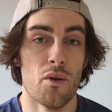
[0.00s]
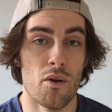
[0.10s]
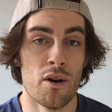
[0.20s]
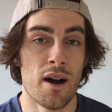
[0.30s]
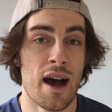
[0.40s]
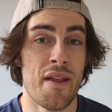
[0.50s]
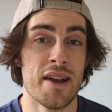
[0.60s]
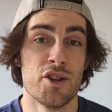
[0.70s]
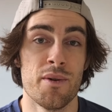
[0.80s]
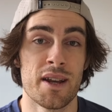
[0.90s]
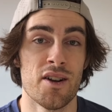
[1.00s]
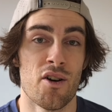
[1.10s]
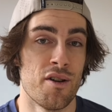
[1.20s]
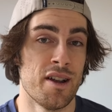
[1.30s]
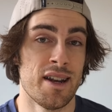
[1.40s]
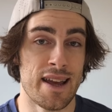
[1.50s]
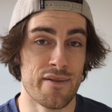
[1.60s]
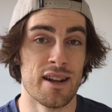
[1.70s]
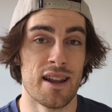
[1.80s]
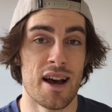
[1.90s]
Or are they doing it on an
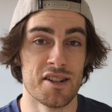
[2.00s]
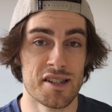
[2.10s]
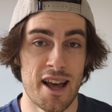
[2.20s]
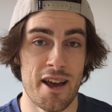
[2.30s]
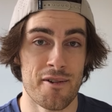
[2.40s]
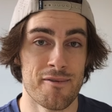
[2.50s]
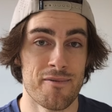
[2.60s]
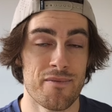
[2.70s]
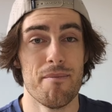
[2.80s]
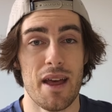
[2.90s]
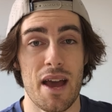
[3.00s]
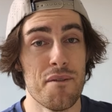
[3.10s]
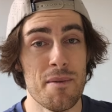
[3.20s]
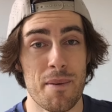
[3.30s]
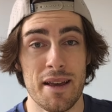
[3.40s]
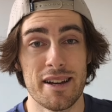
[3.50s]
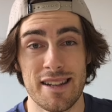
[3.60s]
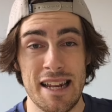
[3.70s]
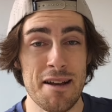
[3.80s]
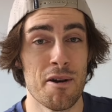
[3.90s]
even larger scale? MVP
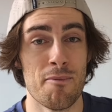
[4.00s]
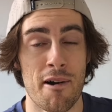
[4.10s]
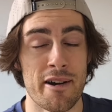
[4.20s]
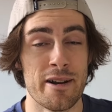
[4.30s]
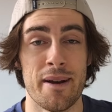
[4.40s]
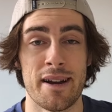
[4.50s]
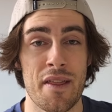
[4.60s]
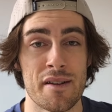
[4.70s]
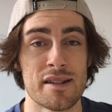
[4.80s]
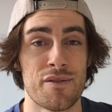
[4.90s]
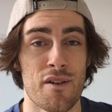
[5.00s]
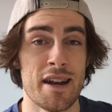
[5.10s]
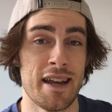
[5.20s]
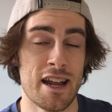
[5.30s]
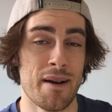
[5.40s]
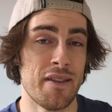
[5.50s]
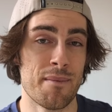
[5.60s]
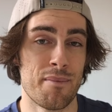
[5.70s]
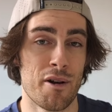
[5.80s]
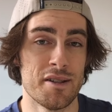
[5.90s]
clearly weren't worried about others finding out about their
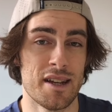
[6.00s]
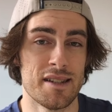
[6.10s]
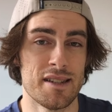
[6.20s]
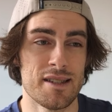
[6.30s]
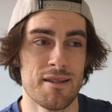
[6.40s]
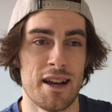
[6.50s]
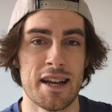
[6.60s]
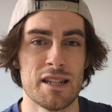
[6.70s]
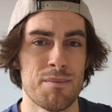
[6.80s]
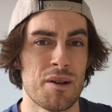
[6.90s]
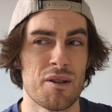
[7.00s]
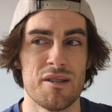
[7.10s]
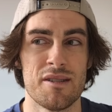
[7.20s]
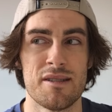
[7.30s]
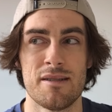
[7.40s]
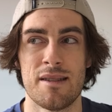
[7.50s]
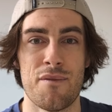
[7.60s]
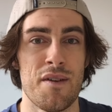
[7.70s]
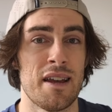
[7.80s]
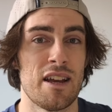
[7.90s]
process, I guess because they
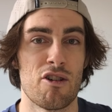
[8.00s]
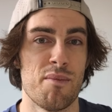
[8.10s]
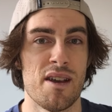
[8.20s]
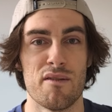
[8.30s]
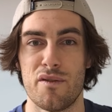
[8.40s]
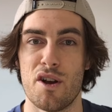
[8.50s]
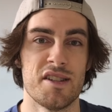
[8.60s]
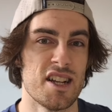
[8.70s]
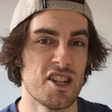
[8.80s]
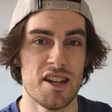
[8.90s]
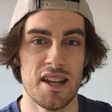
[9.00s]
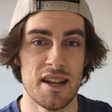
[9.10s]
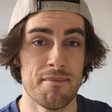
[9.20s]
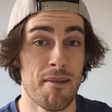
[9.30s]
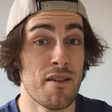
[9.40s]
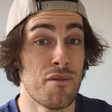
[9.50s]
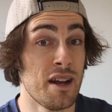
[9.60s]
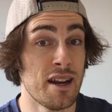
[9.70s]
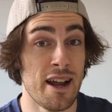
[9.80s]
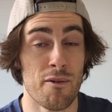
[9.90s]
figured it could be reverse engineered and
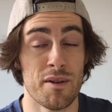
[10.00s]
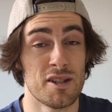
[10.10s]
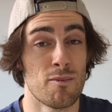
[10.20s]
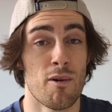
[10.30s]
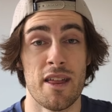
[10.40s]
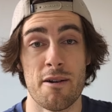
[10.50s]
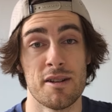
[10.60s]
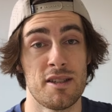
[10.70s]
figured out, which is why they